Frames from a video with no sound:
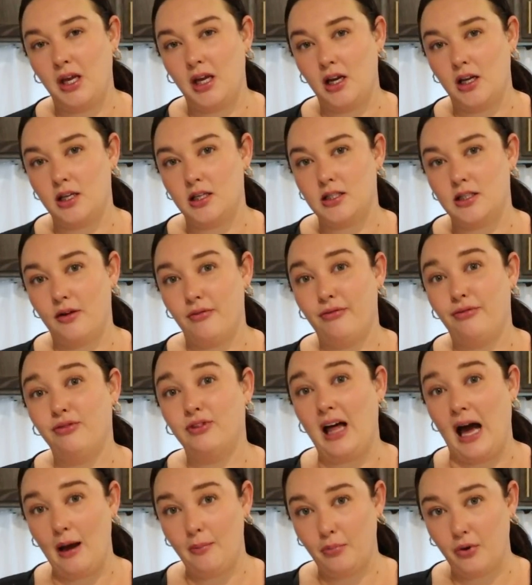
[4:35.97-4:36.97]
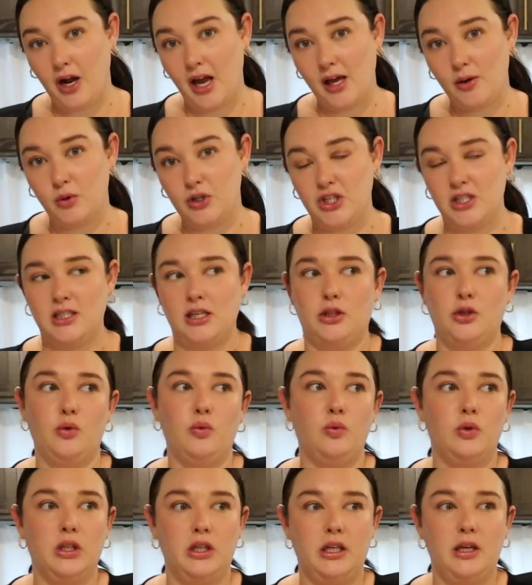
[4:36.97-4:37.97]
Pita's flatbread which is like the
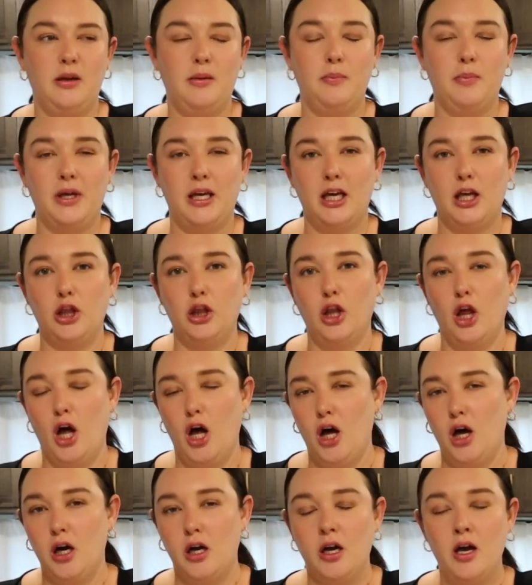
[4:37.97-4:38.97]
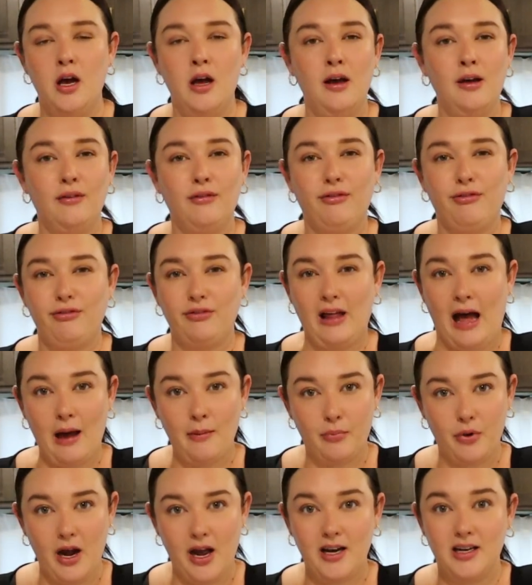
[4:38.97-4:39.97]
really big long
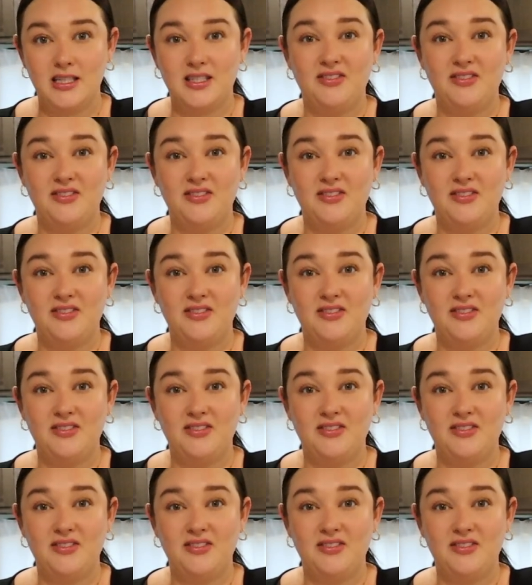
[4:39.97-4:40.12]
flatbread.